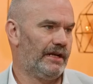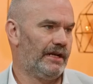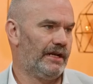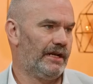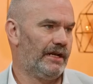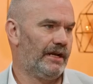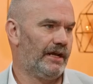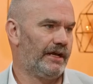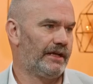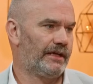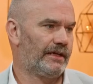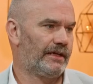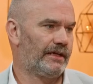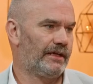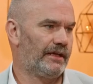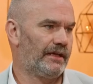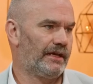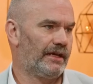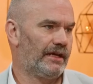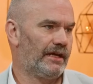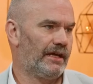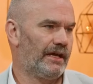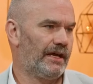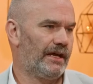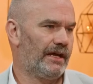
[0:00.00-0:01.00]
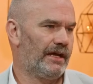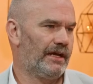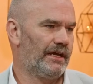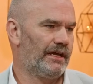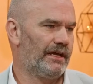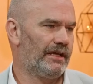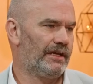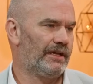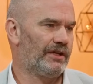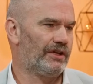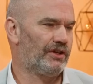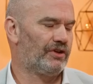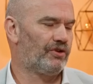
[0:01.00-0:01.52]
Like,
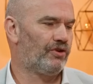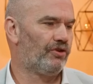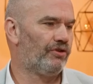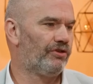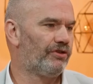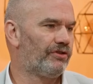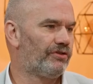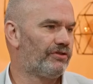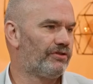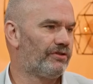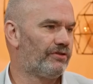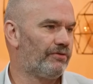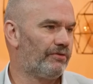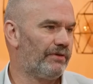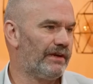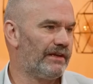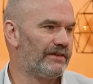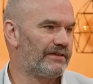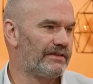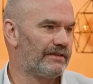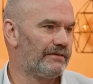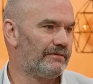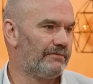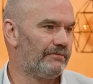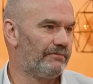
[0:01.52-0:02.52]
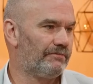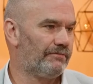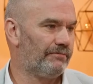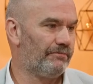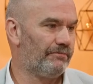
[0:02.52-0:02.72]
could the reason